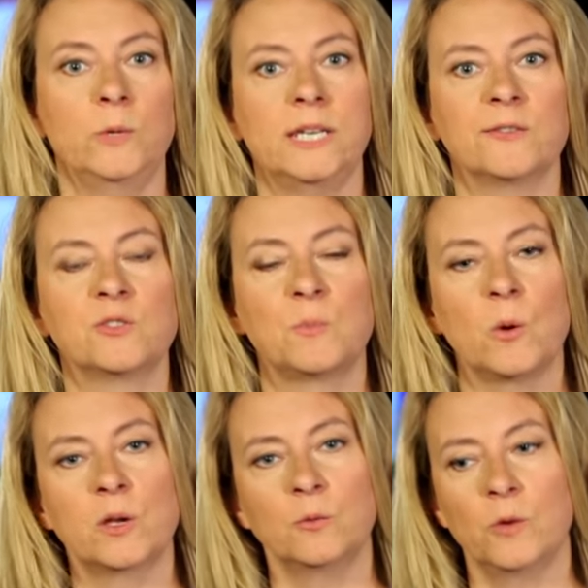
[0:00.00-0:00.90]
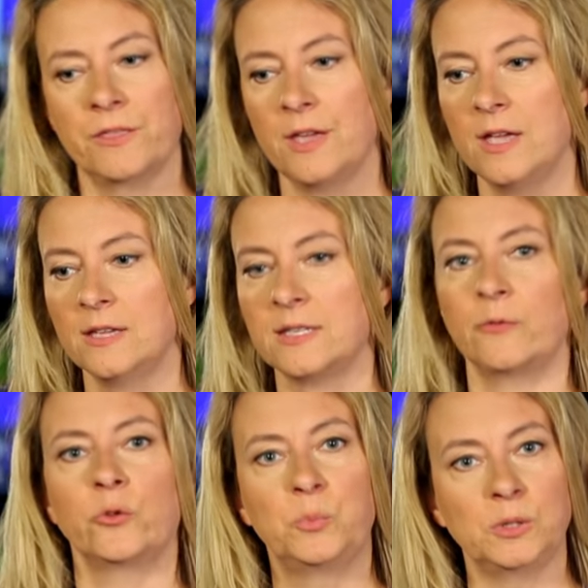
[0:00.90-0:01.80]
We have spoken with
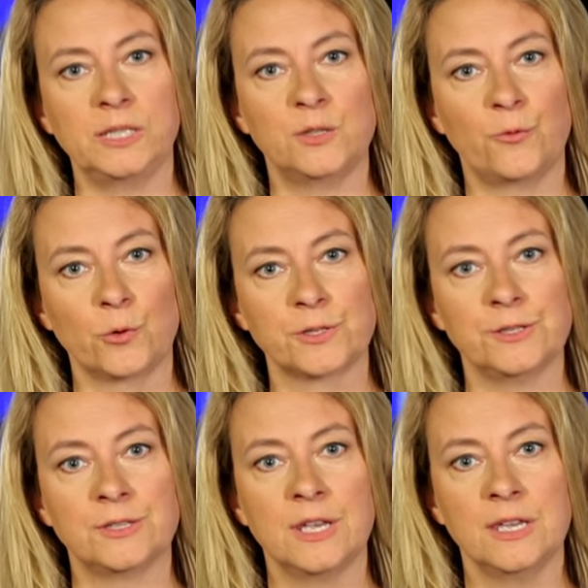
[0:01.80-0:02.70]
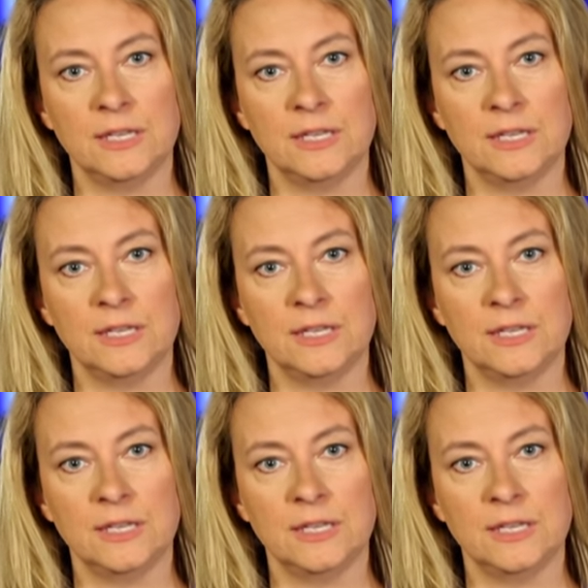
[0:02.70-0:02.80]
several police forces